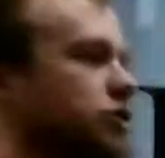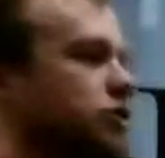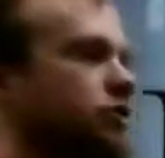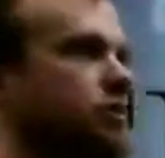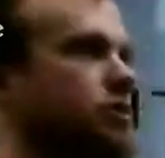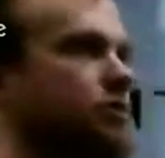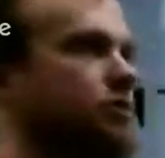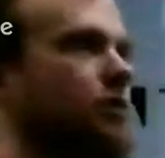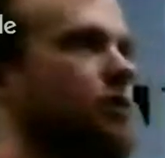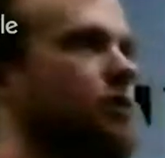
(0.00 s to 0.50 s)

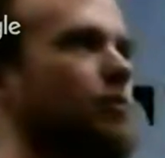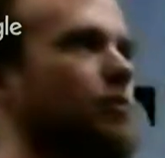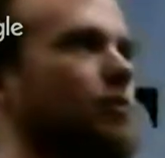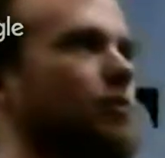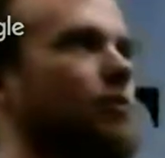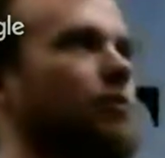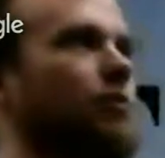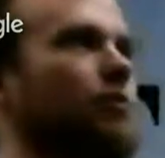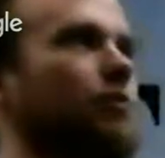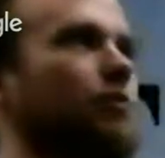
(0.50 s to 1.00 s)
what's
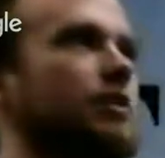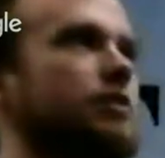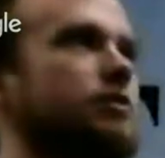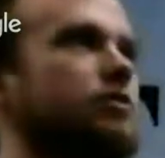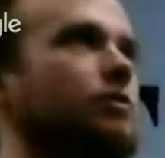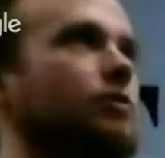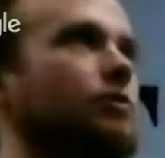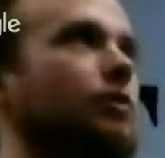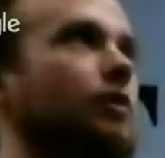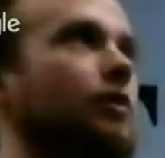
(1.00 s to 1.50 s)
the word?
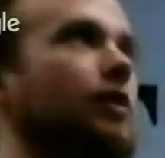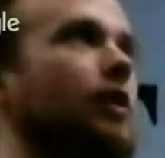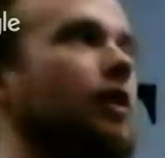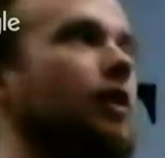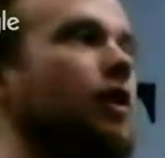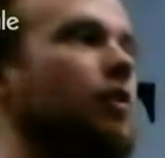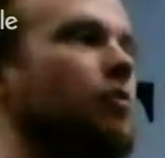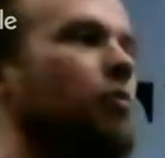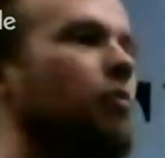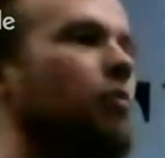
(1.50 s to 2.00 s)

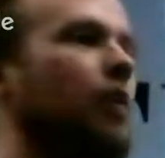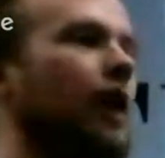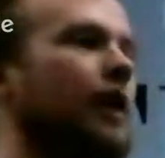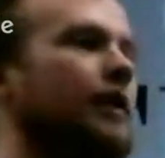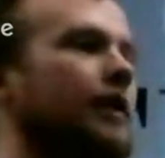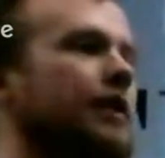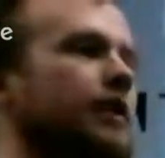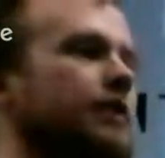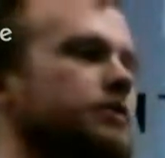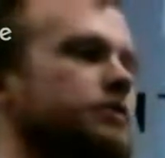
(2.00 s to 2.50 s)
What is
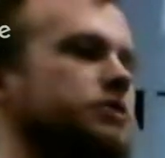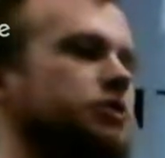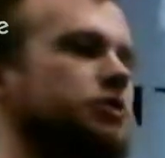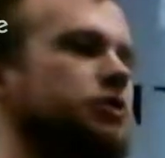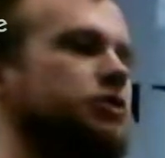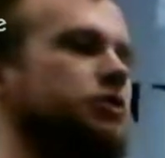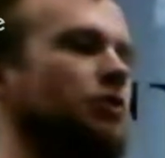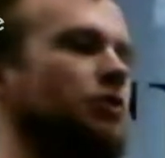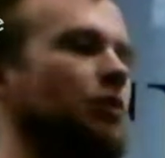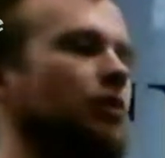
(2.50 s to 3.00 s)

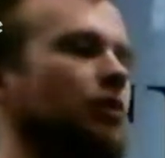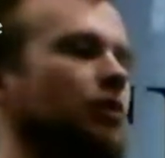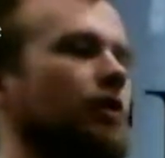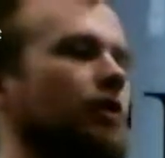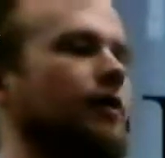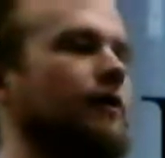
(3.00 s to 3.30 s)
your